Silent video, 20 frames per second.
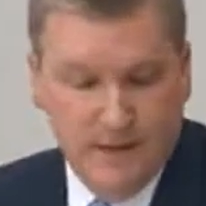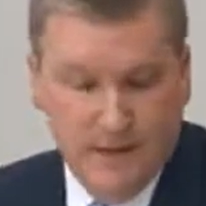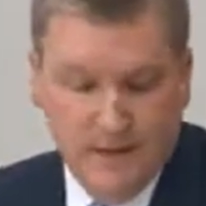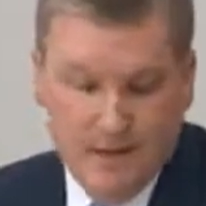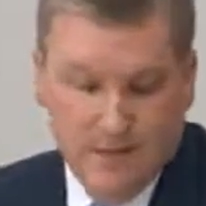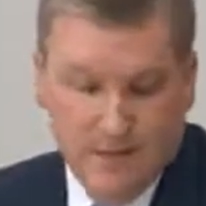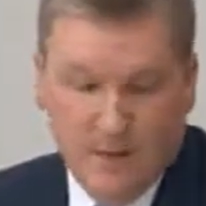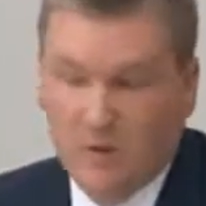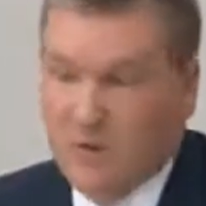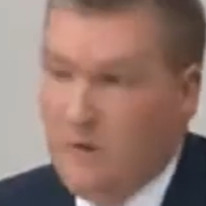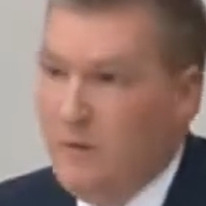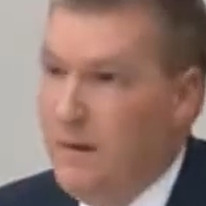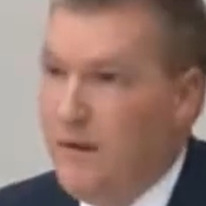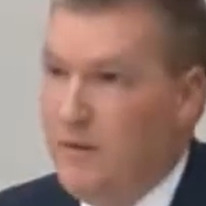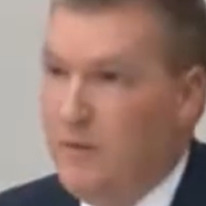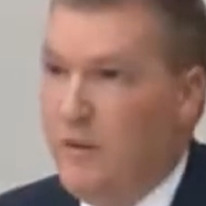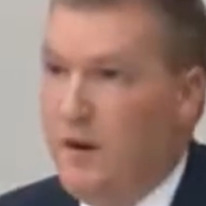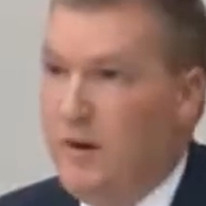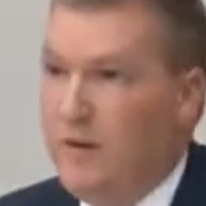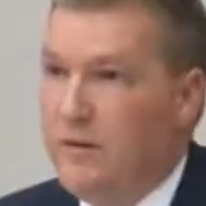it's about the
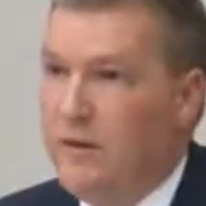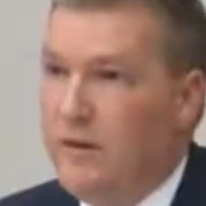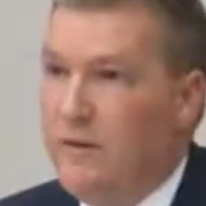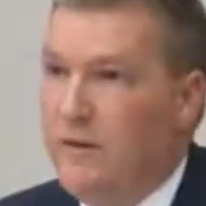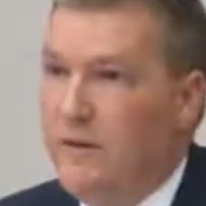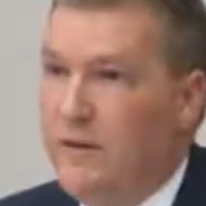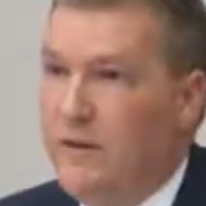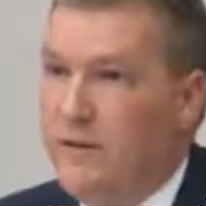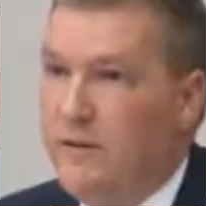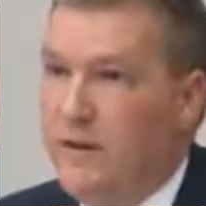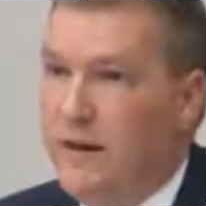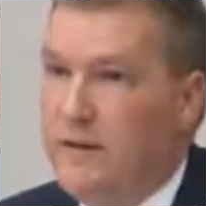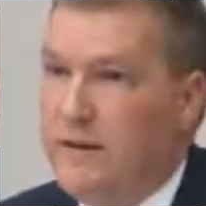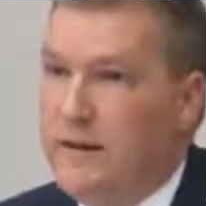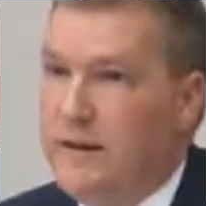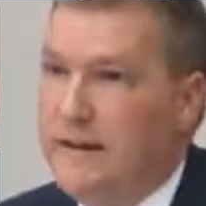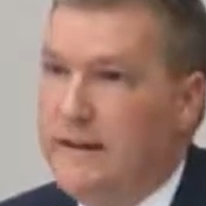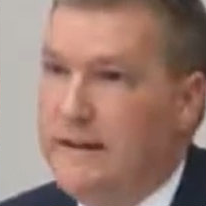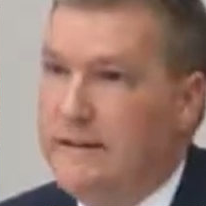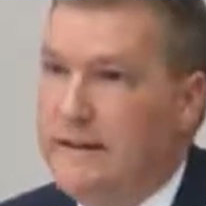best product out there as far
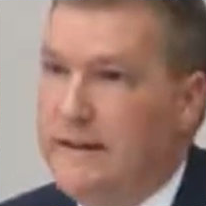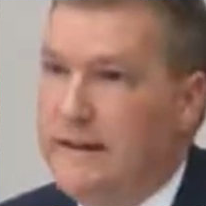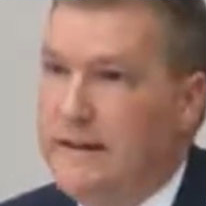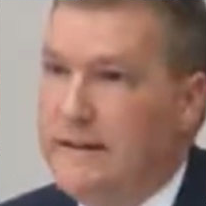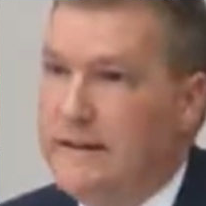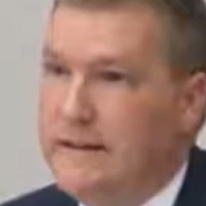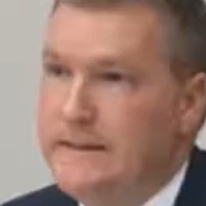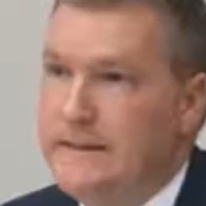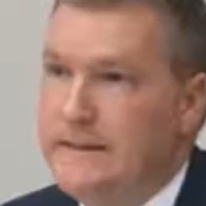as I can see.